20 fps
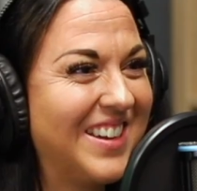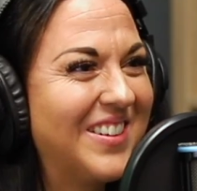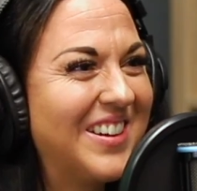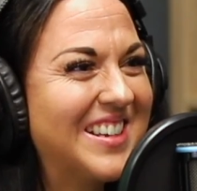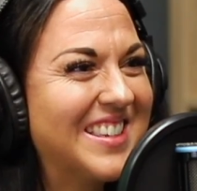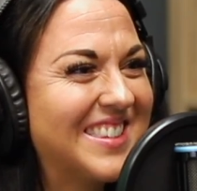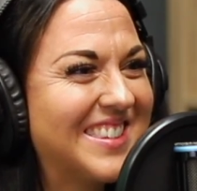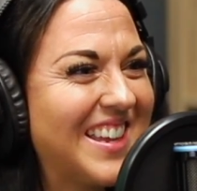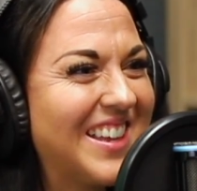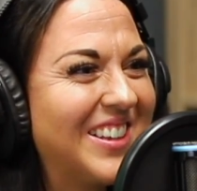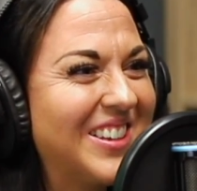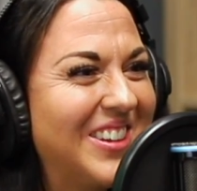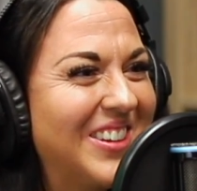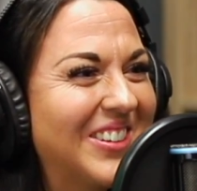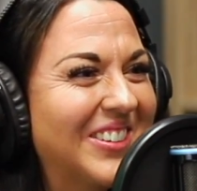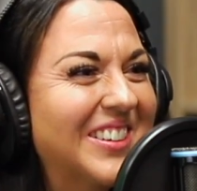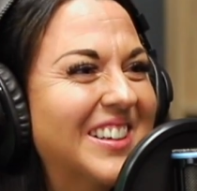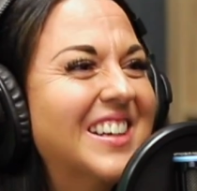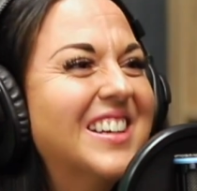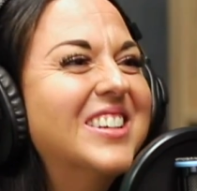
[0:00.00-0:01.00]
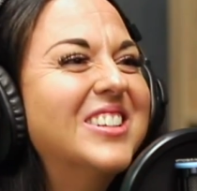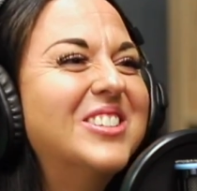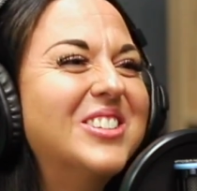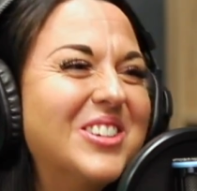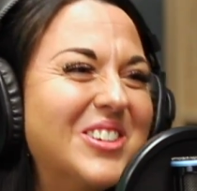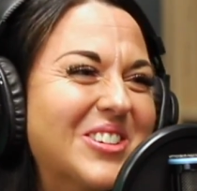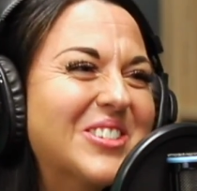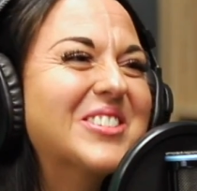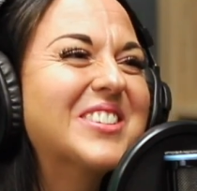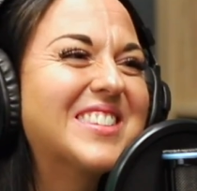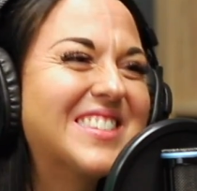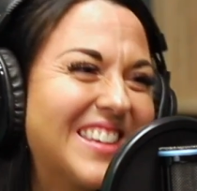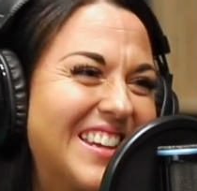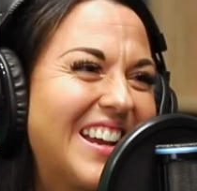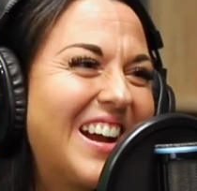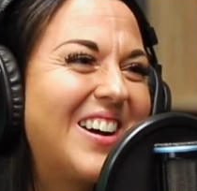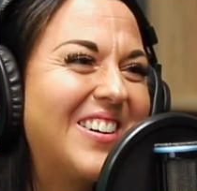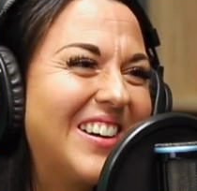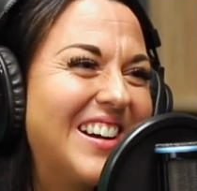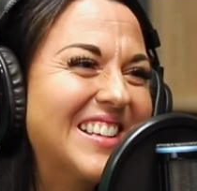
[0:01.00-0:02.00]
I sell you. Do you see
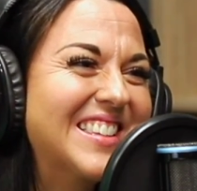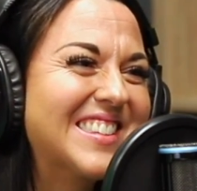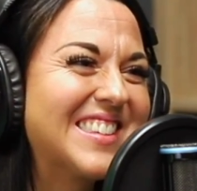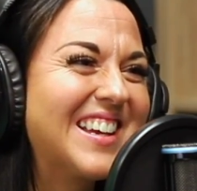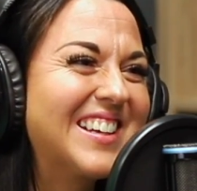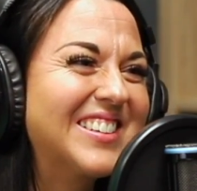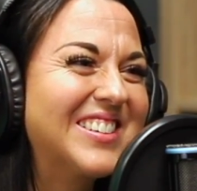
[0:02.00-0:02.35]
how I sell